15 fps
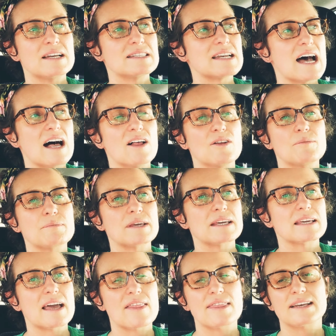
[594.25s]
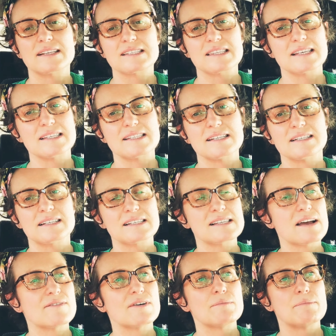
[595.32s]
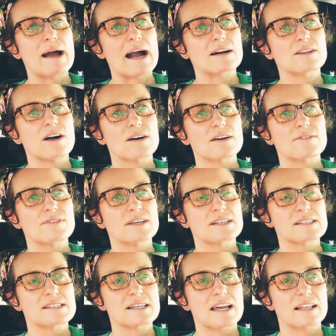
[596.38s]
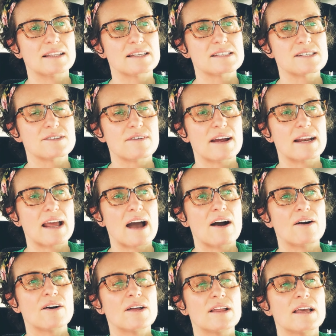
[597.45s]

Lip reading: to help me get things listed, because I have a backlog of things to get listed right now,